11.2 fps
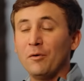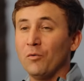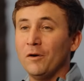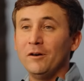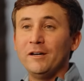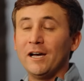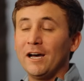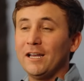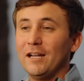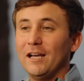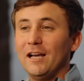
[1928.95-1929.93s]
But really,
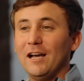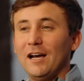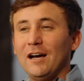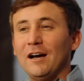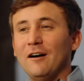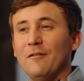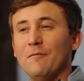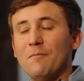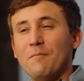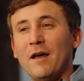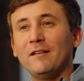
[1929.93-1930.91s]
I uh,
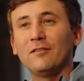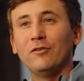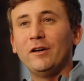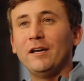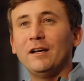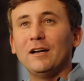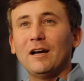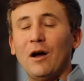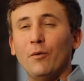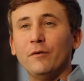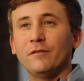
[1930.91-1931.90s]
mentally,
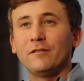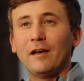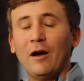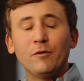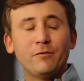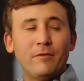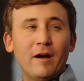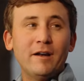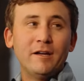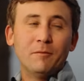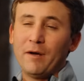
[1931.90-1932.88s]
I was I was
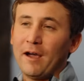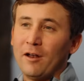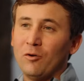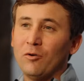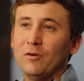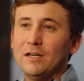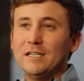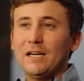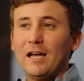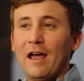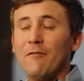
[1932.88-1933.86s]
fighting a battle
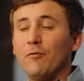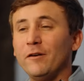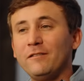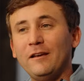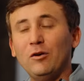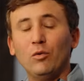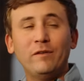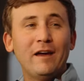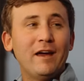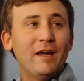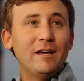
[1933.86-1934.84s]
every single
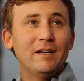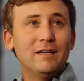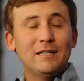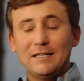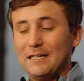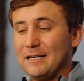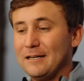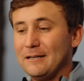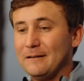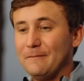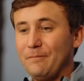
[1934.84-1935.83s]
day
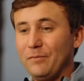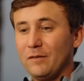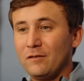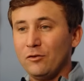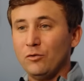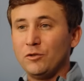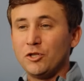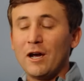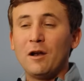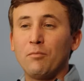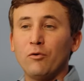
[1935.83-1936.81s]
uh, to
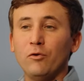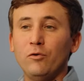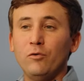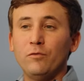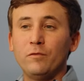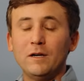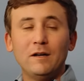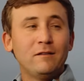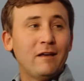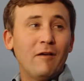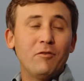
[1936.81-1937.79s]
try to prove
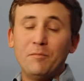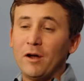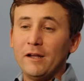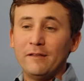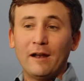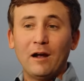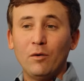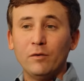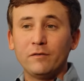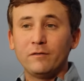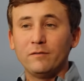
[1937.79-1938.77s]
to everybody that I
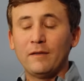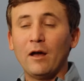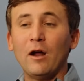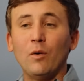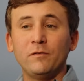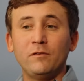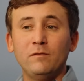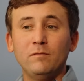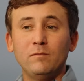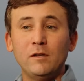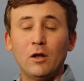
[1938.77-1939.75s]
was that I was
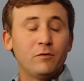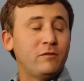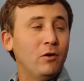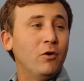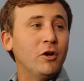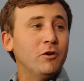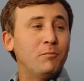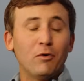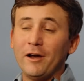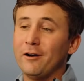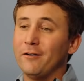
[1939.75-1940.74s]
you know still a good
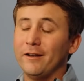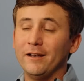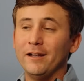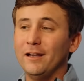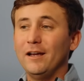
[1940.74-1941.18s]
player, and